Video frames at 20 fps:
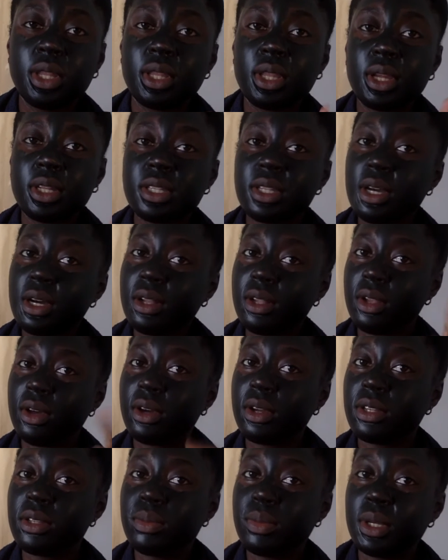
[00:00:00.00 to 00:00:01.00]
That's how
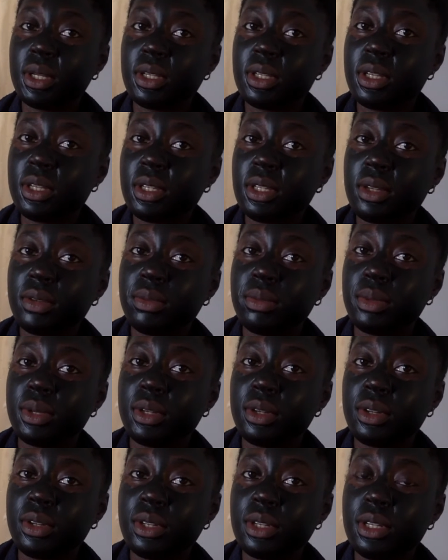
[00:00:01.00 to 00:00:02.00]
long it's been since I've
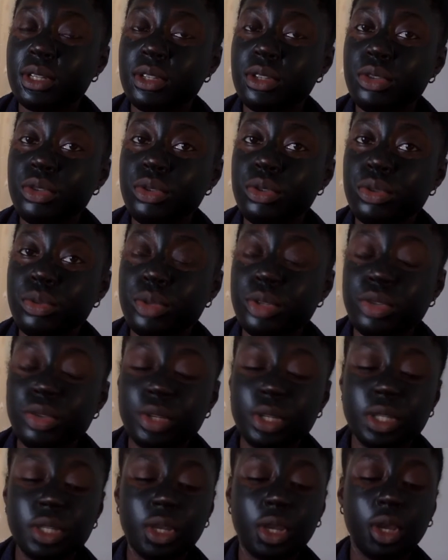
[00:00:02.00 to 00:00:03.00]
been on these YouTube
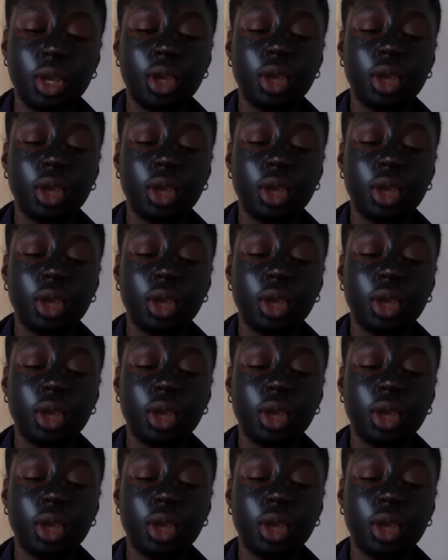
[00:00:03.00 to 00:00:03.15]
streets.